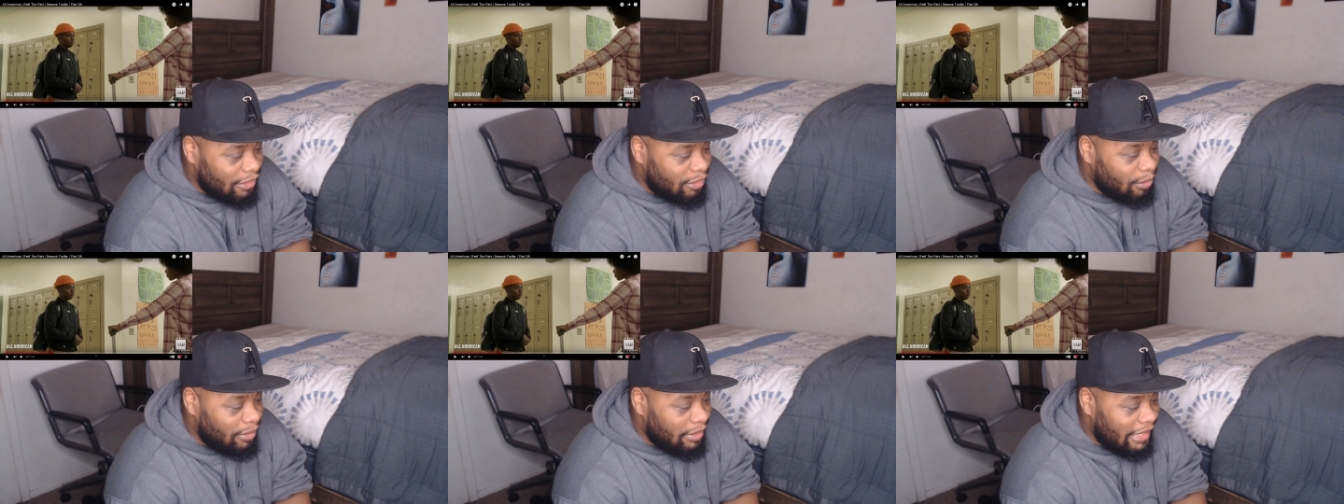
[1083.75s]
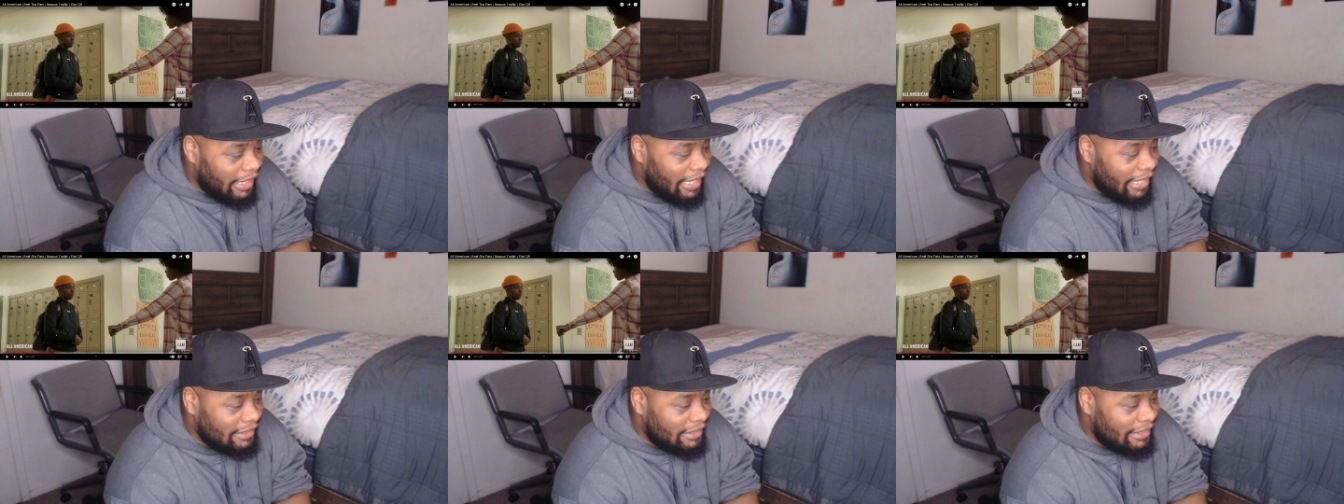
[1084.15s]
to her
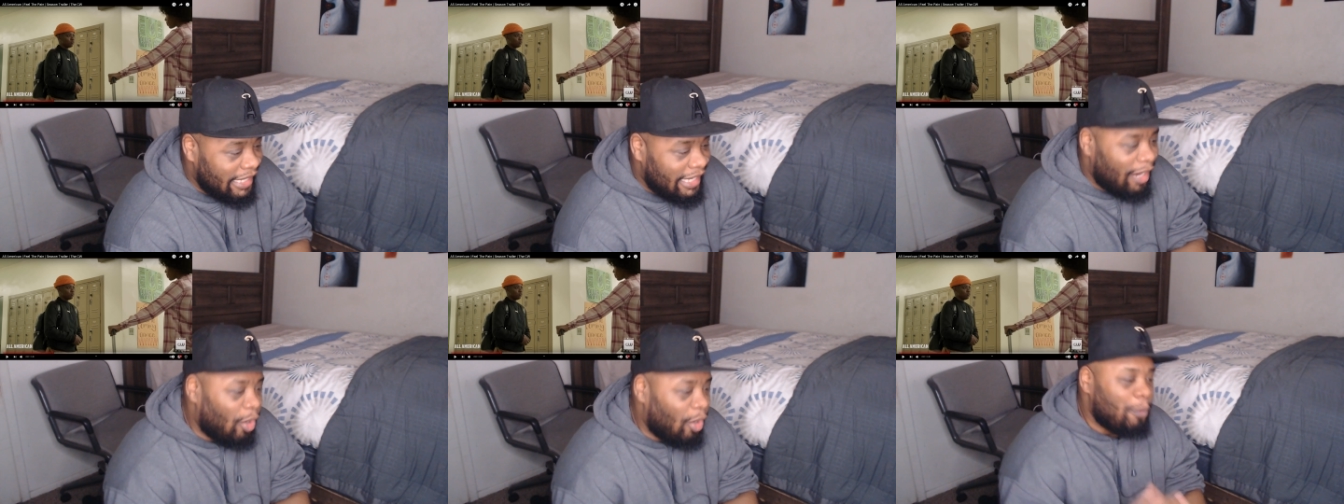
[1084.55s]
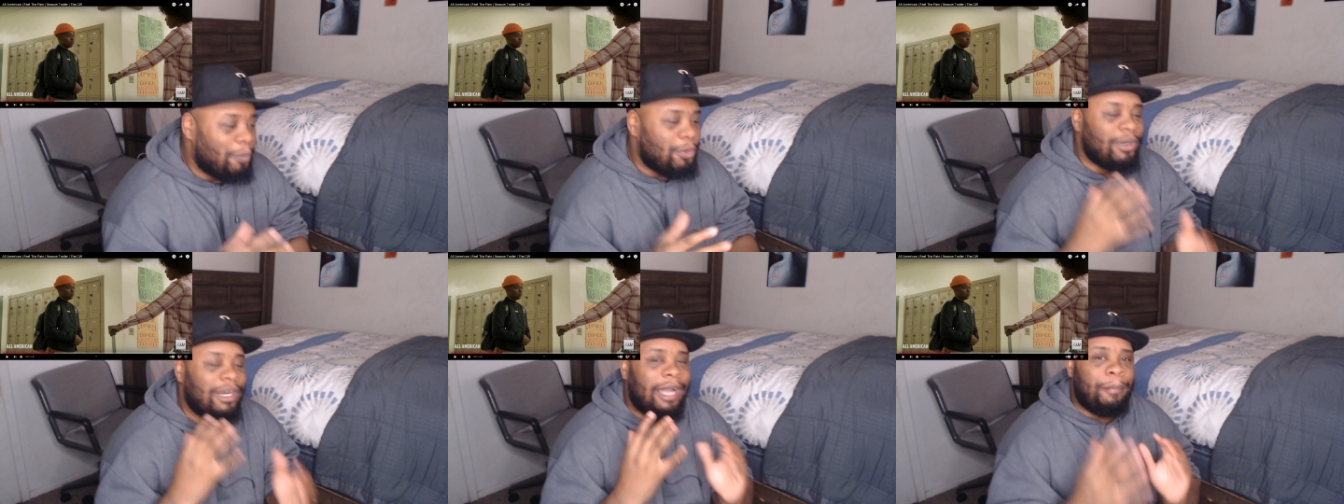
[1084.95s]
again, saying, "I hope
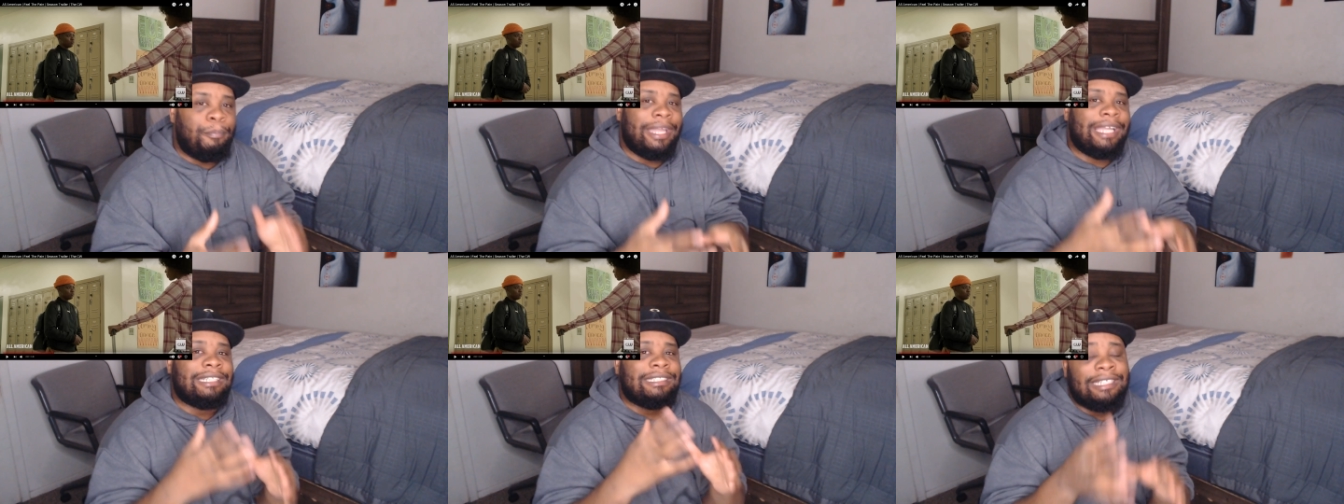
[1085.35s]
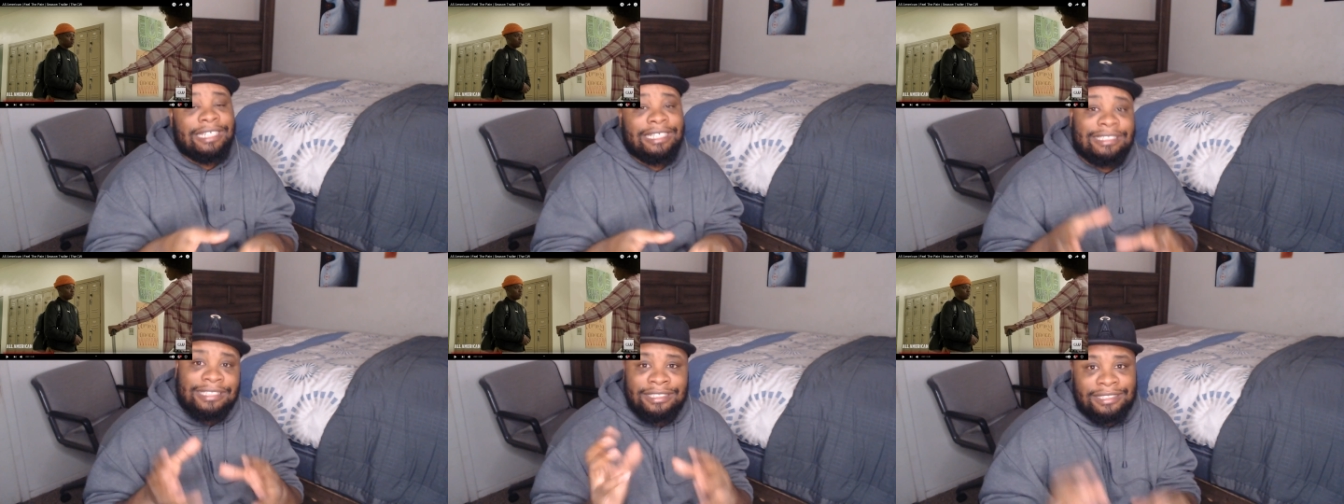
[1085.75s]
you're not basing
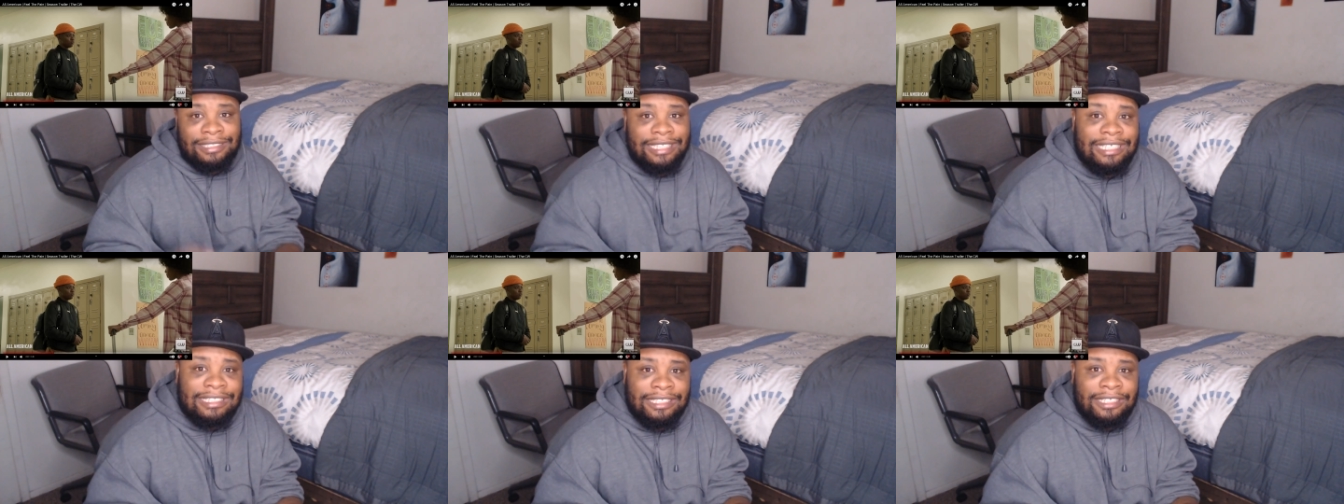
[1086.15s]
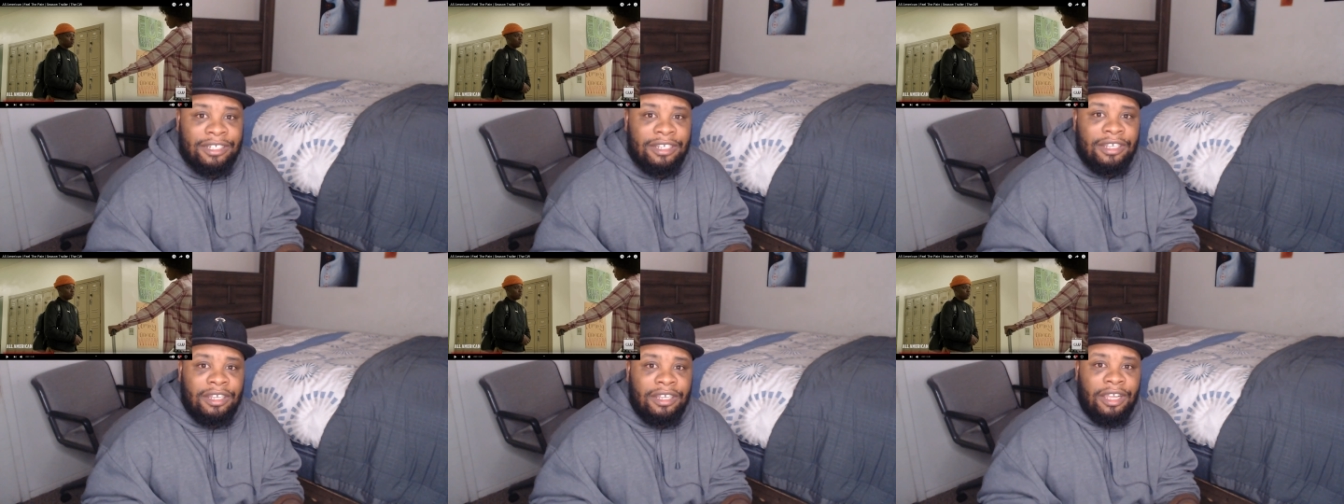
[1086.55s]
this decision
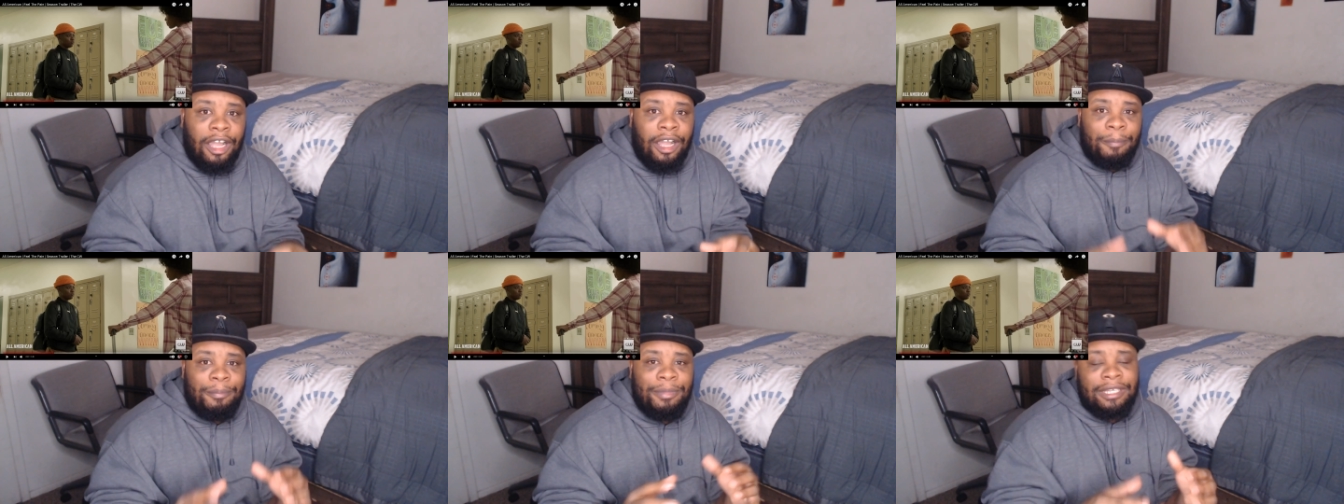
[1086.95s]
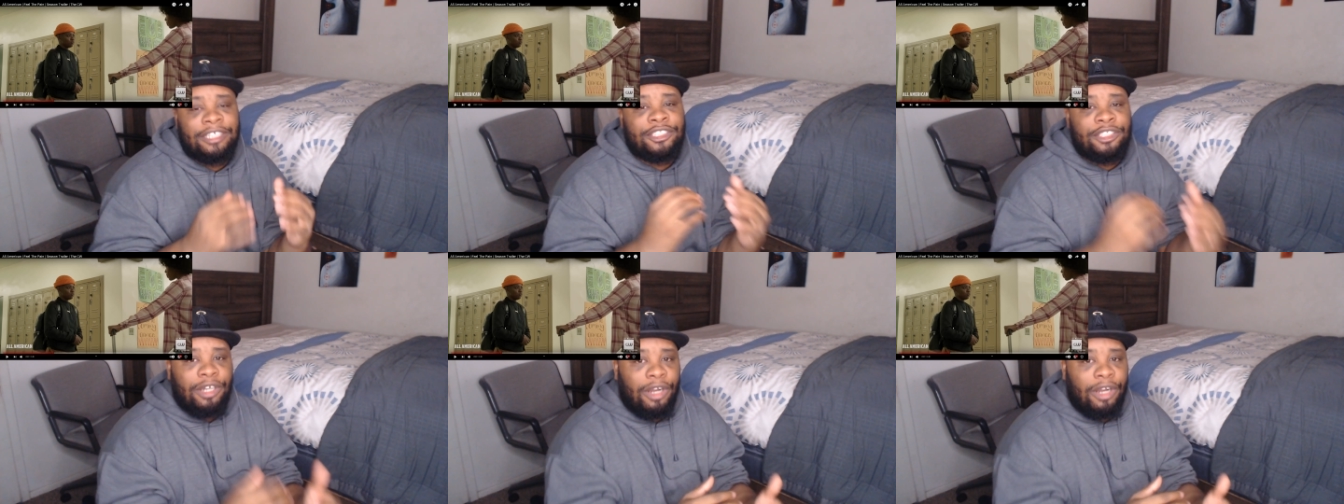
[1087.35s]
uh, because you're